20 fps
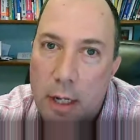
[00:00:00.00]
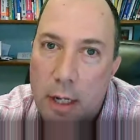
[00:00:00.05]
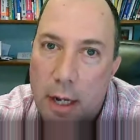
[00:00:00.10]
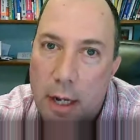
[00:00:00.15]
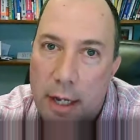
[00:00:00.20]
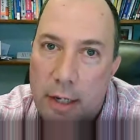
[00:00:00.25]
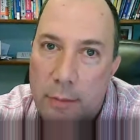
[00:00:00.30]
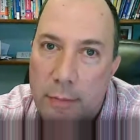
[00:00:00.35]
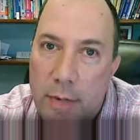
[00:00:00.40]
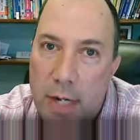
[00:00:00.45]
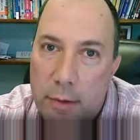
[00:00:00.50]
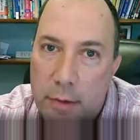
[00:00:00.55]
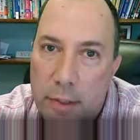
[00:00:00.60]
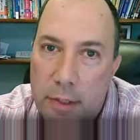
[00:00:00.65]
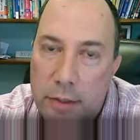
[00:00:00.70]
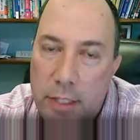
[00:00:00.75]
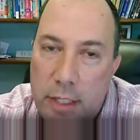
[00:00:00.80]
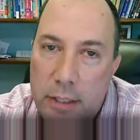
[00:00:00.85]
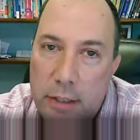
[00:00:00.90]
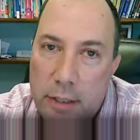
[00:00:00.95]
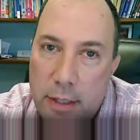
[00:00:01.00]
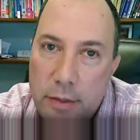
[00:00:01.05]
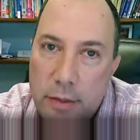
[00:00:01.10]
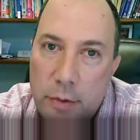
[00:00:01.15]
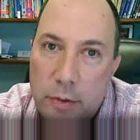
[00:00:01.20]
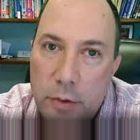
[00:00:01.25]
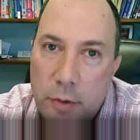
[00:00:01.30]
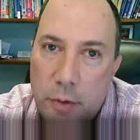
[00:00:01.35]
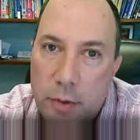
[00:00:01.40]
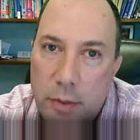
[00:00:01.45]
And to be able to teach high
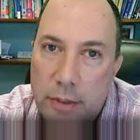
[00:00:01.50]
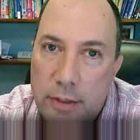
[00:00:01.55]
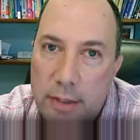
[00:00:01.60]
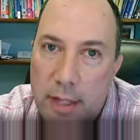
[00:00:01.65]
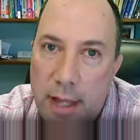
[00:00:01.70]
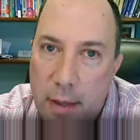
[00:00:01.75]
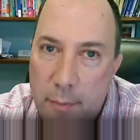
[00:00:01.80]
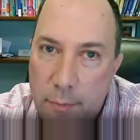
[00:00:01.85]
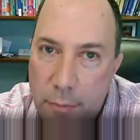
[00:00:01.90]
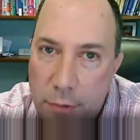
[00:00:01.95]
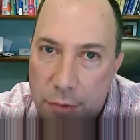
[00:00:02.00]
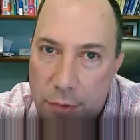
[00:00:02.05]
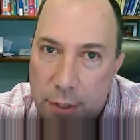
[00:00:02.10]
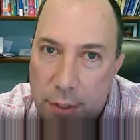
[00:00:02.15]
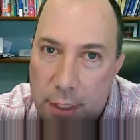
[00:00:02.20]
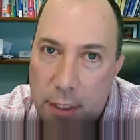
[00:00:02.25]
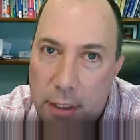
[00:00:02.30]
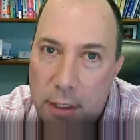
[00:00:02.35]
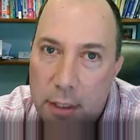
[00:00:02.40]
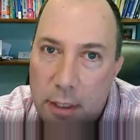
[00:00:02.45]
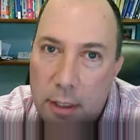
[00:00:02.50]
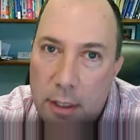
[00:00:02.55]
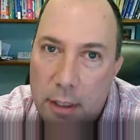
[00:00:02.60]
school students empathy